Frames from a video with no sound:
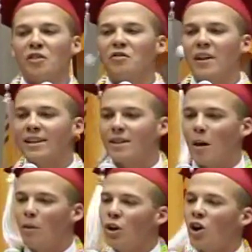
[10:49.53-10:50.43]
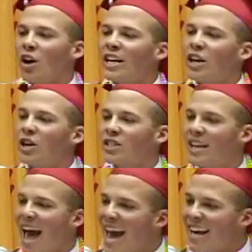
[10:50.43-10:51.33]
faced them. You're already here
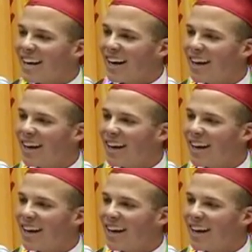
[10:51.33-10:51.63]
today.